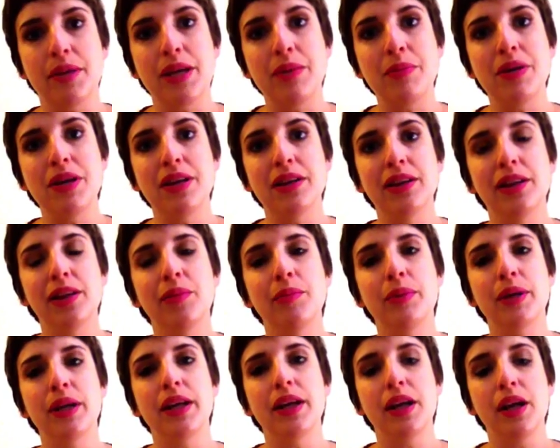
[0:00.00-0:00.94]
may be a little
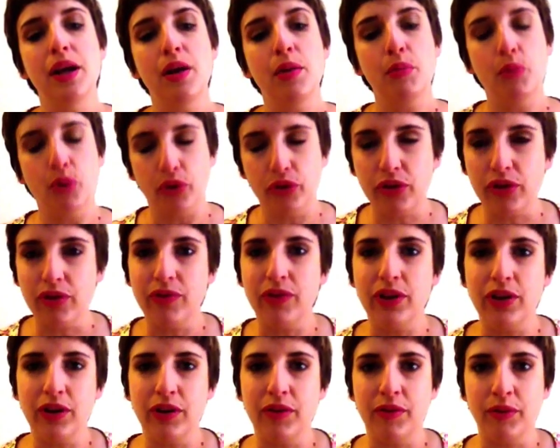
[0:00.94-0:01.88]
bit more
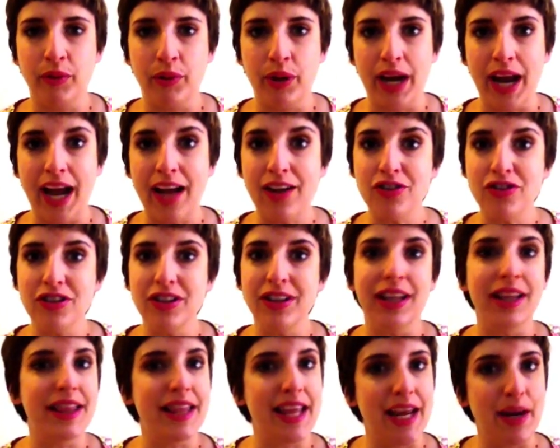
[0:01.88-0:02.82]
severe of a reaction
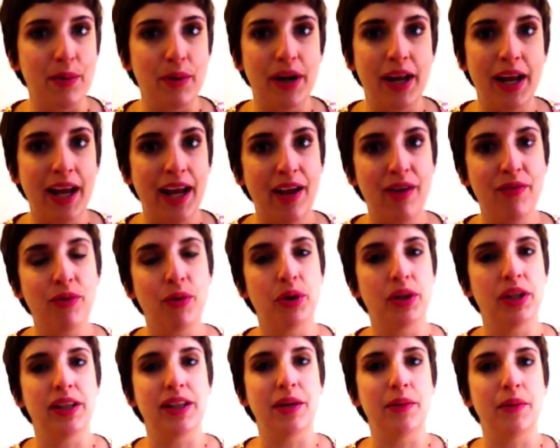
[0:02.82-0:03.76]
that they would have or
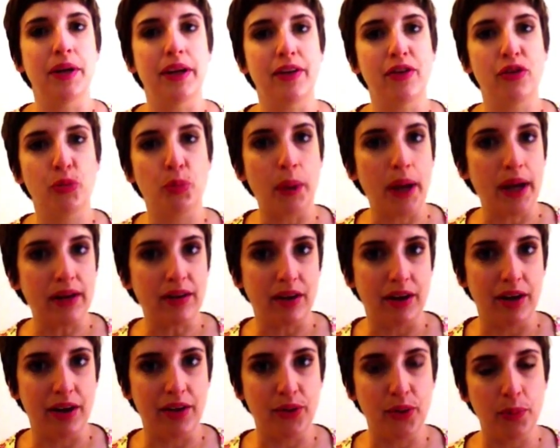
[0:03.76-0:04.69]
that they would expect
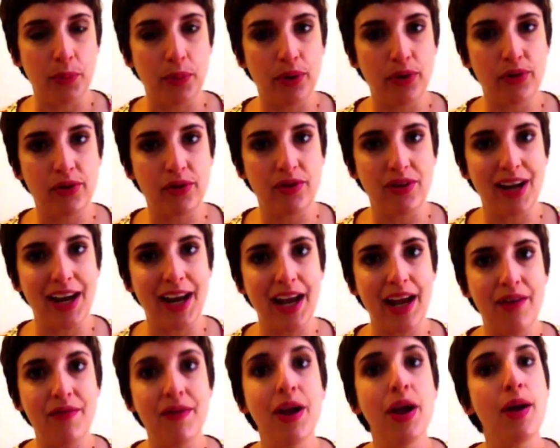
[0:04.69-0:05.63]
another person to
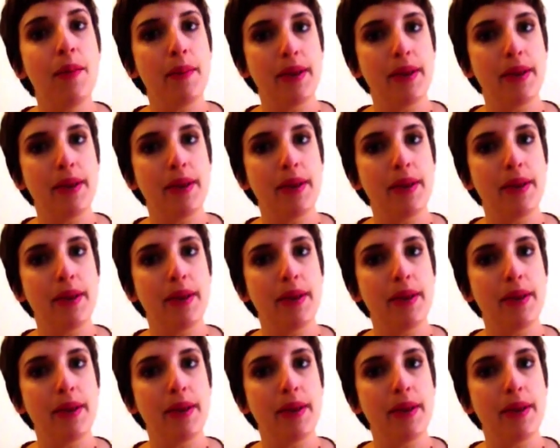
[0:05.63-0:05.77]
have,